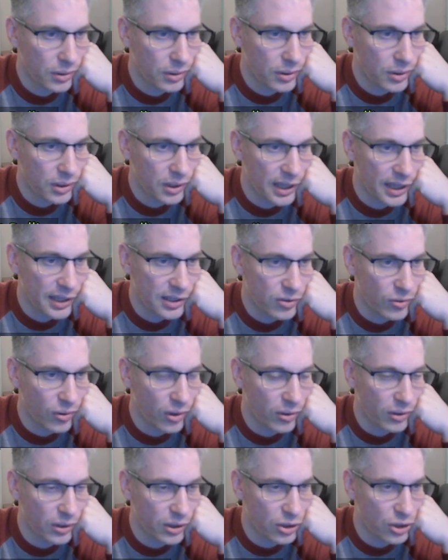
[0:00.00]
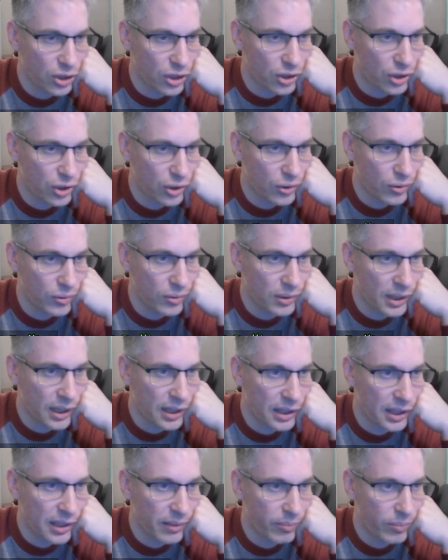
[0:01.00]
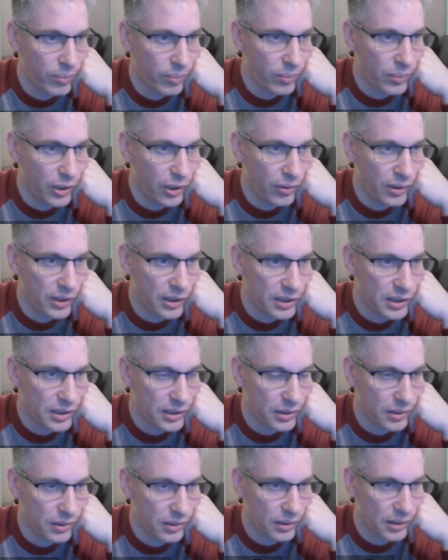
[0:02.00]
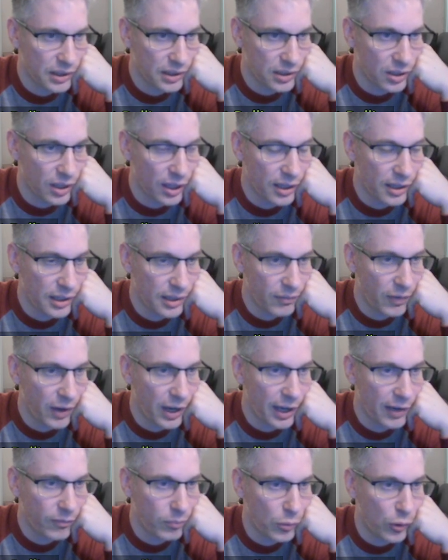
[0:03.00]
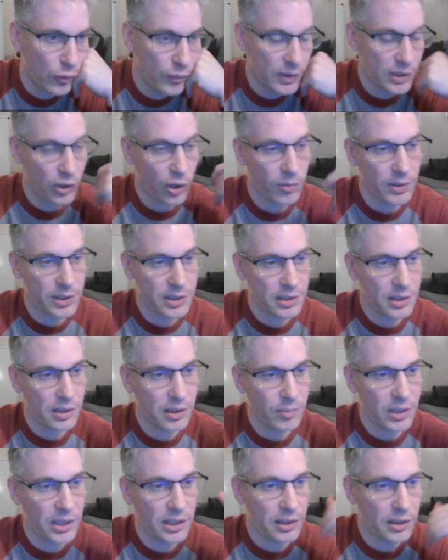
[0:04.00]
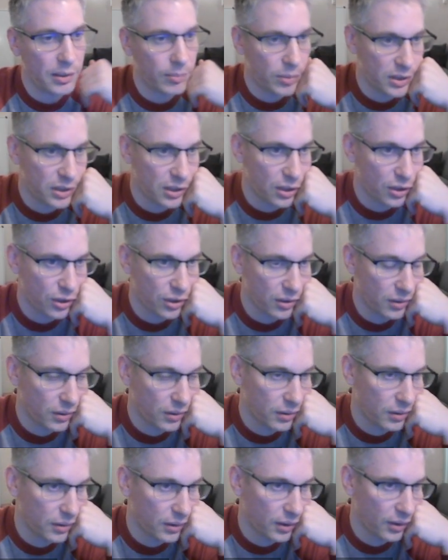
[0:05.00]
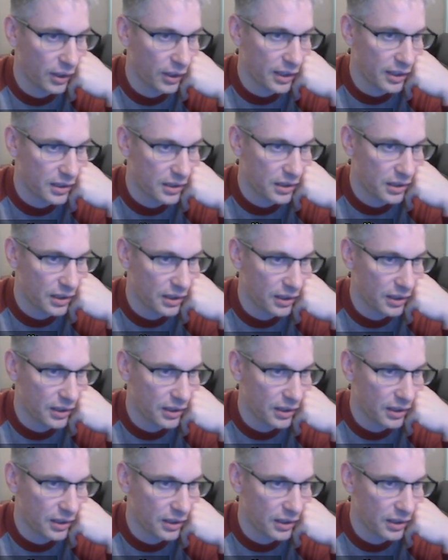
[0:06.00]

castle guarding g2, and then this knight e5 move is always going to be in the position, unless